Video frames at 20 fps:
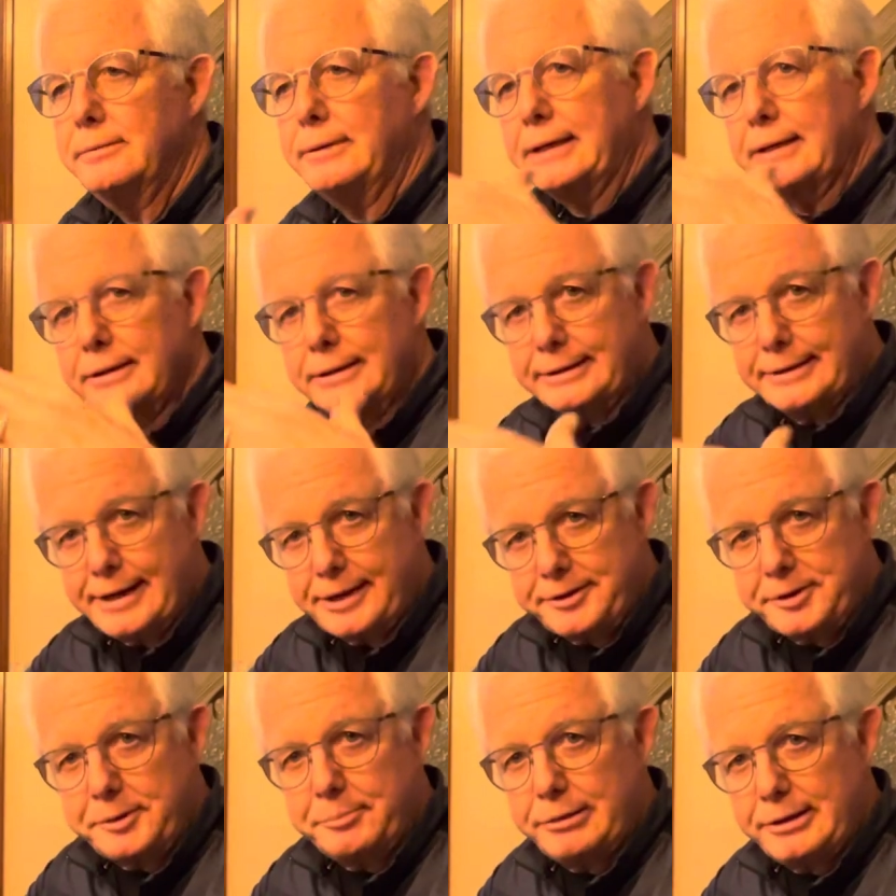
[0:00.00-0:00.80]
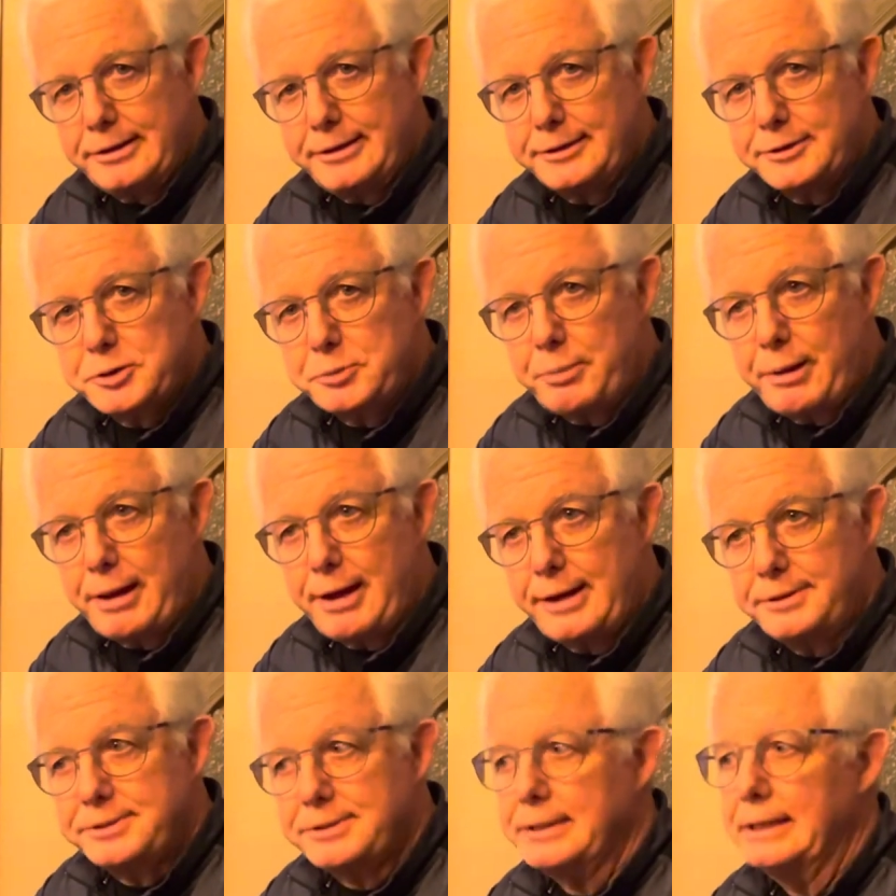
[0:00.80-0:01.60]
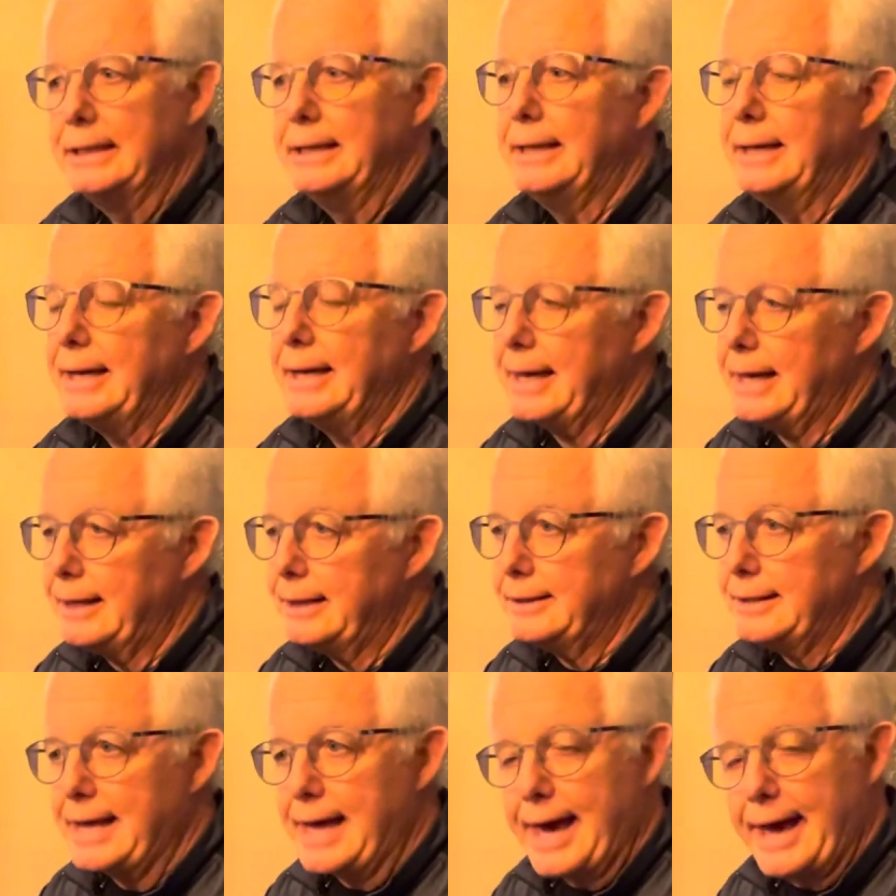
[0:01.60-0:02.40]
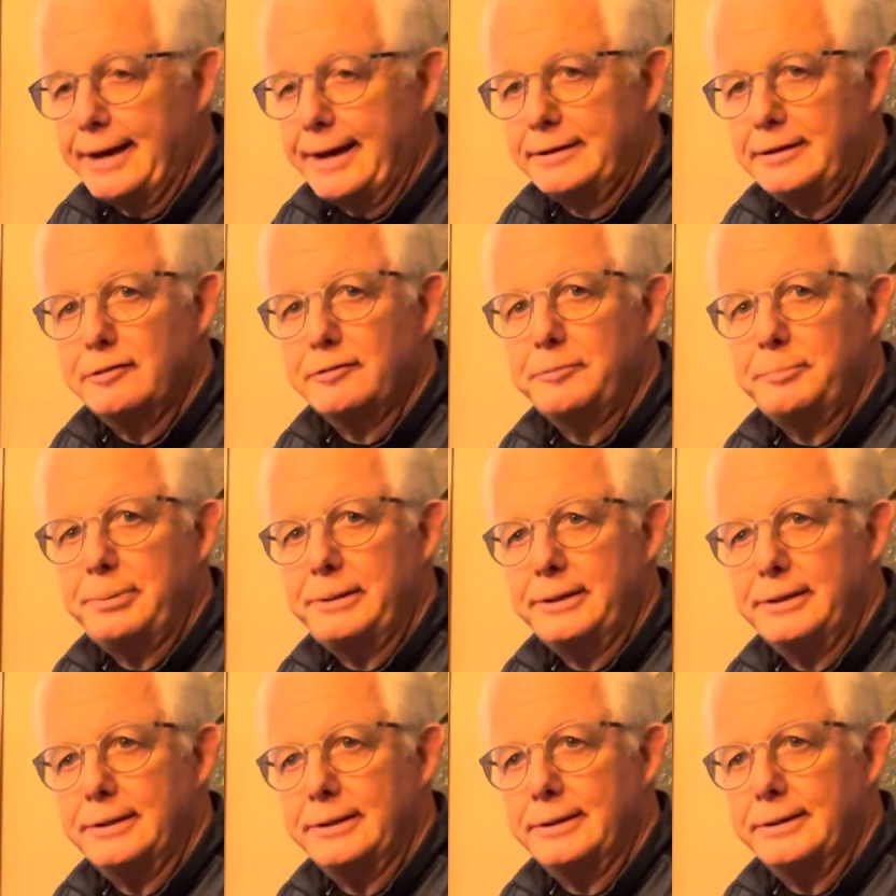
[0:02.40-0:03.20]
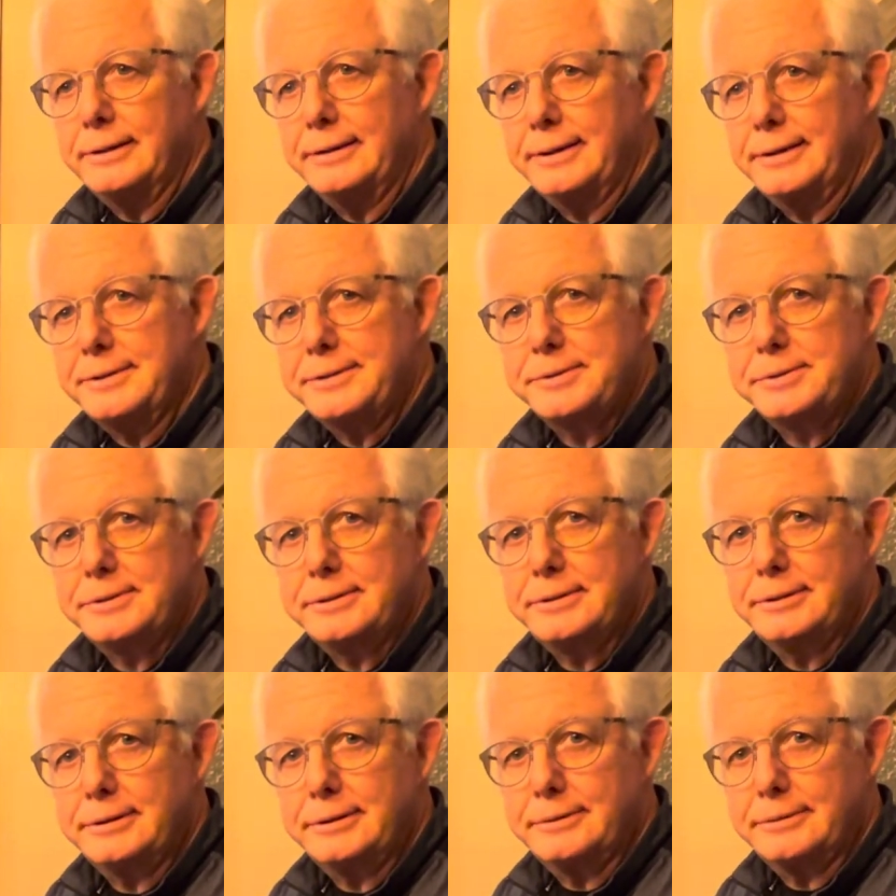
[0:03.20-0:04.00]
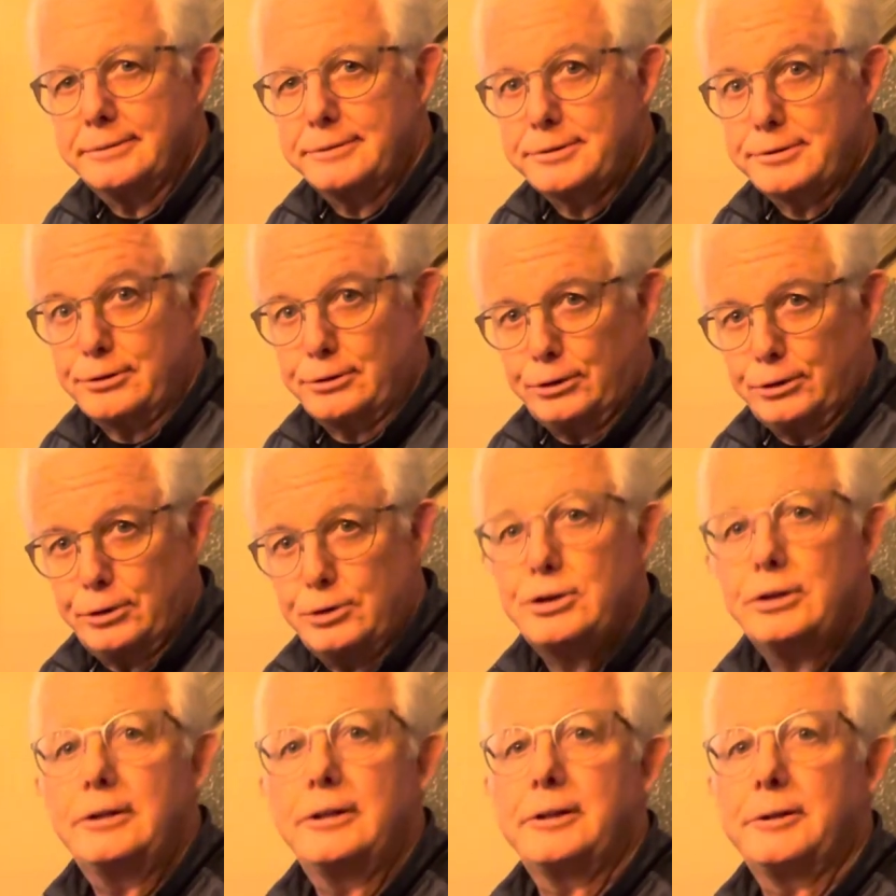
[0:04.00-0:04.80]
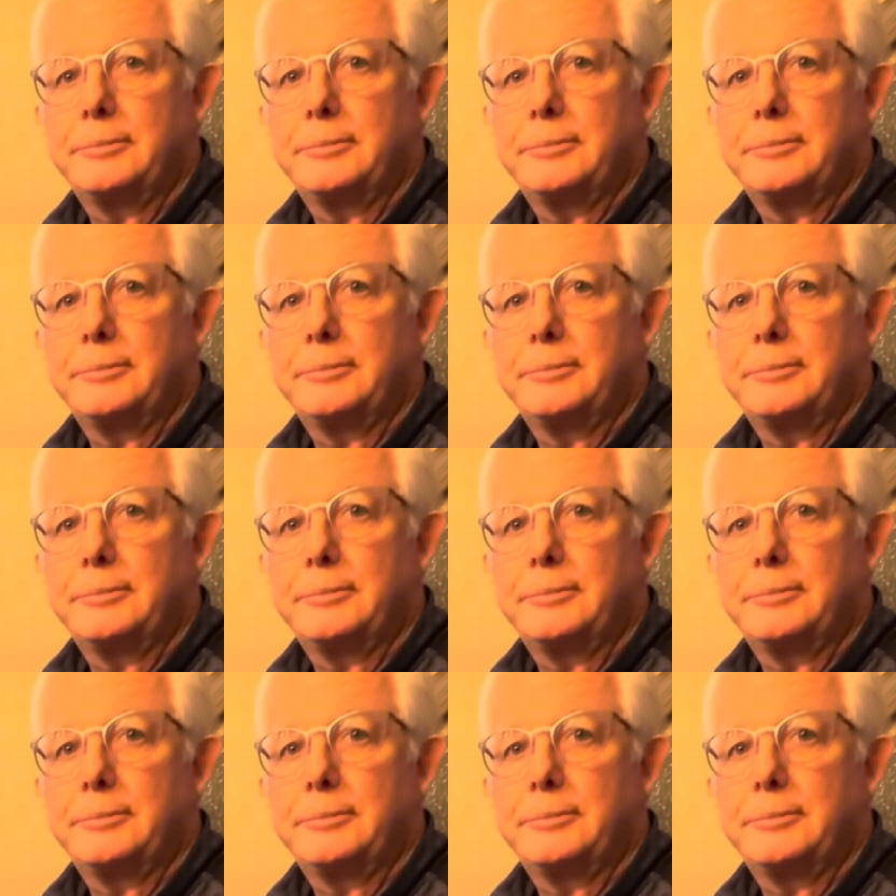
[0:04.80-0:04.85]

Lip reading: clear out the breathing space, and the ActivePure is the solution to the